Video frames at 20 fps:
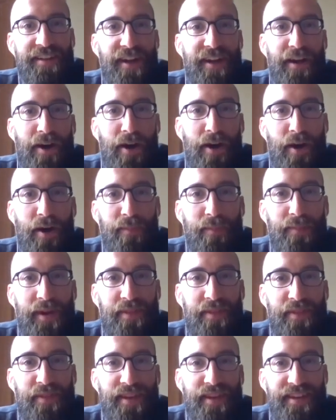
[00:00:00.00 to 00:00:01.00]

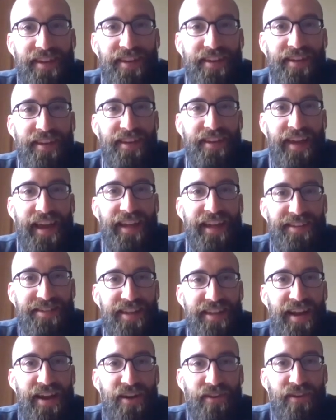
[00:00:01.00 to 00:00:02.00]
I think hands
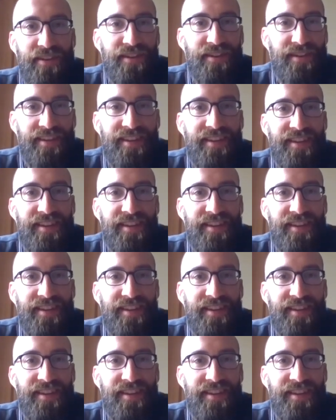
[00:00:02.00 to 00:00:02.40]
down.